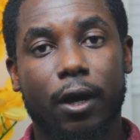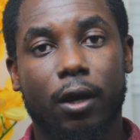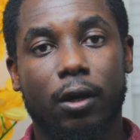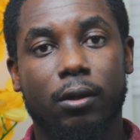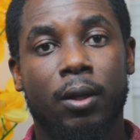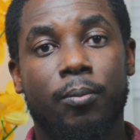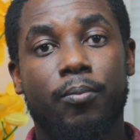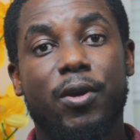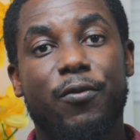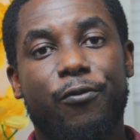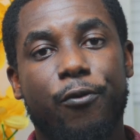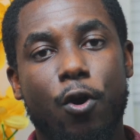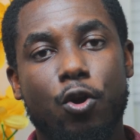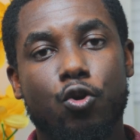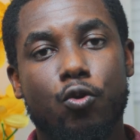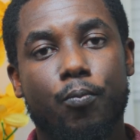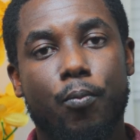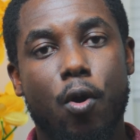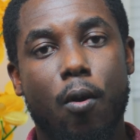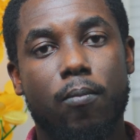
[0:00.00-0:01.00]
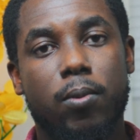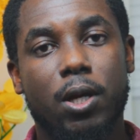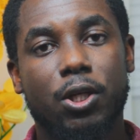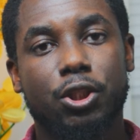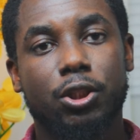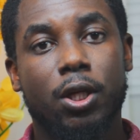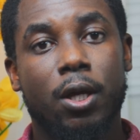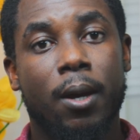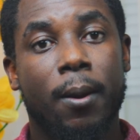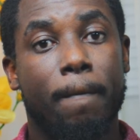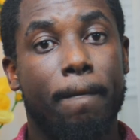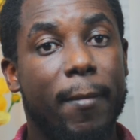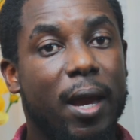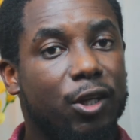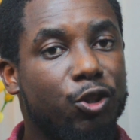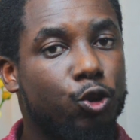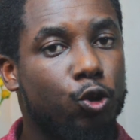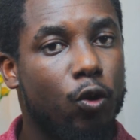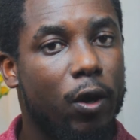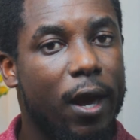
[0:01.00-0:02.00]
there. Before you publish,
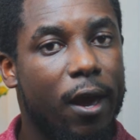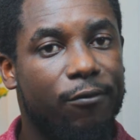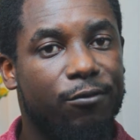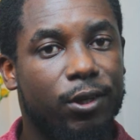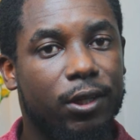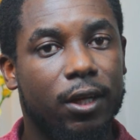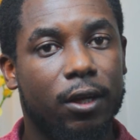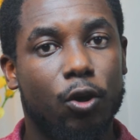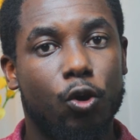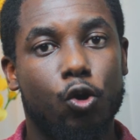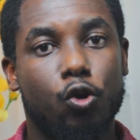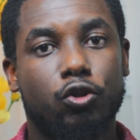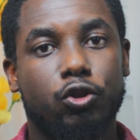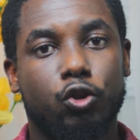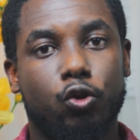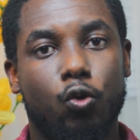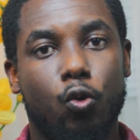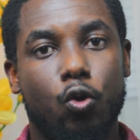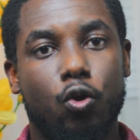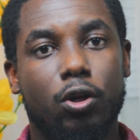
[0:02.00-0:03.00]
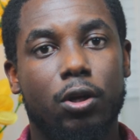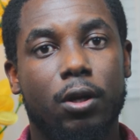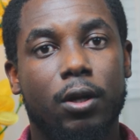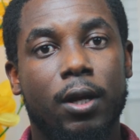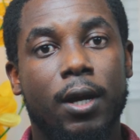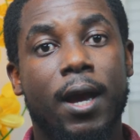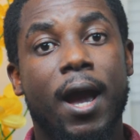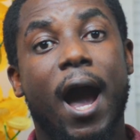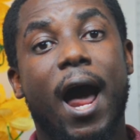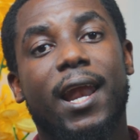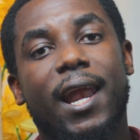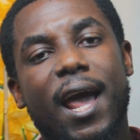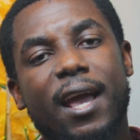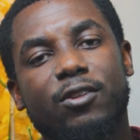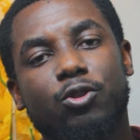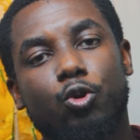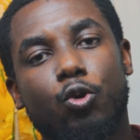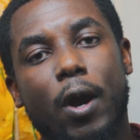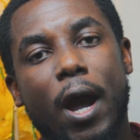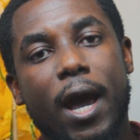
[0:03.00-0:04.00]
make sure everything looks good. I
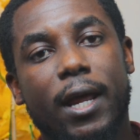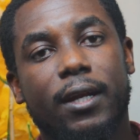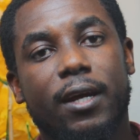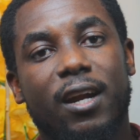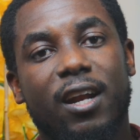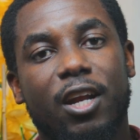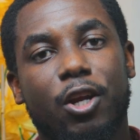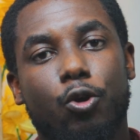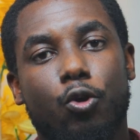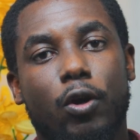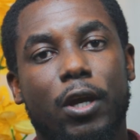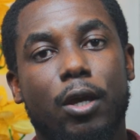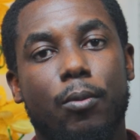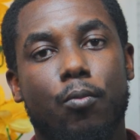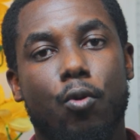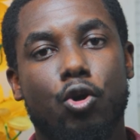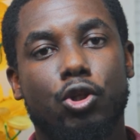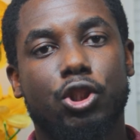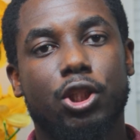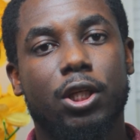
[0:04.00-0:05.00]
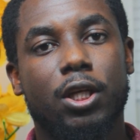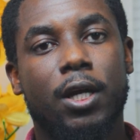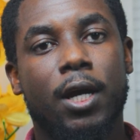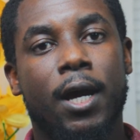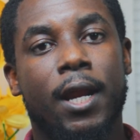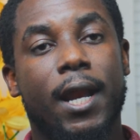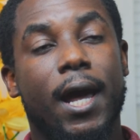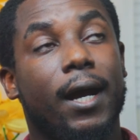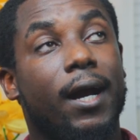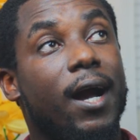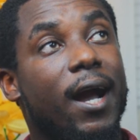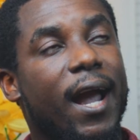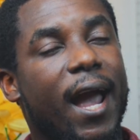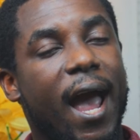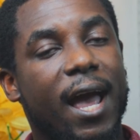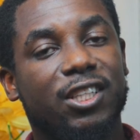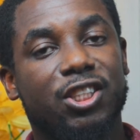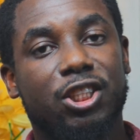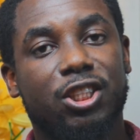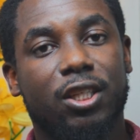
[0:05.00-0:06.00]
like to add a little emoji like a
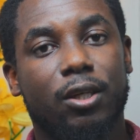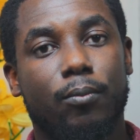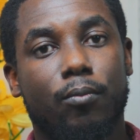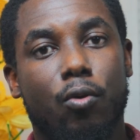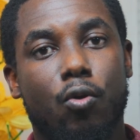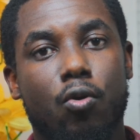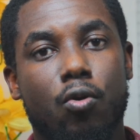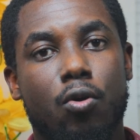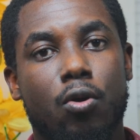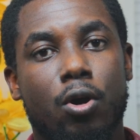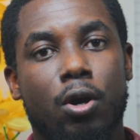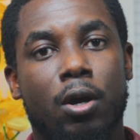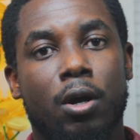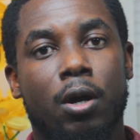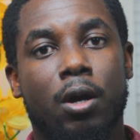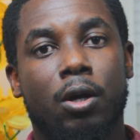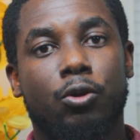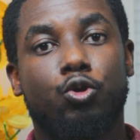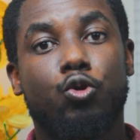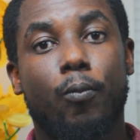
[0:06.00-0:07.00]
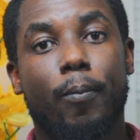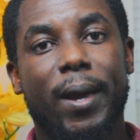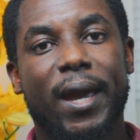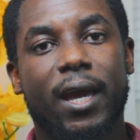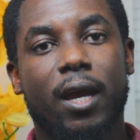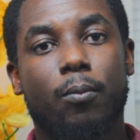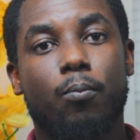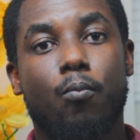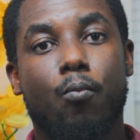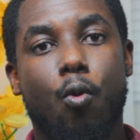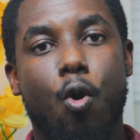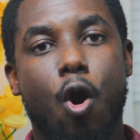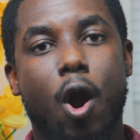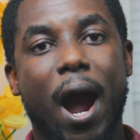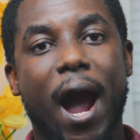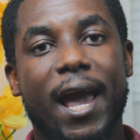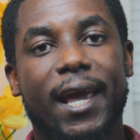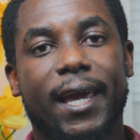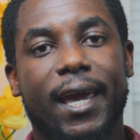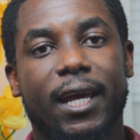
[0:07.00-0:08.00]
cash symbol to make it
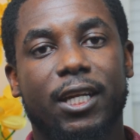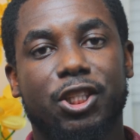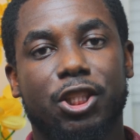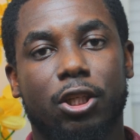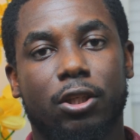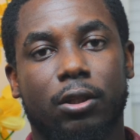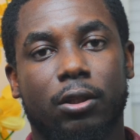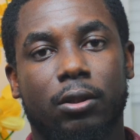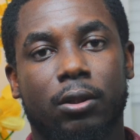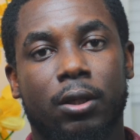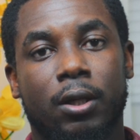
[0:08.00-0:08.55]
more eye-catching.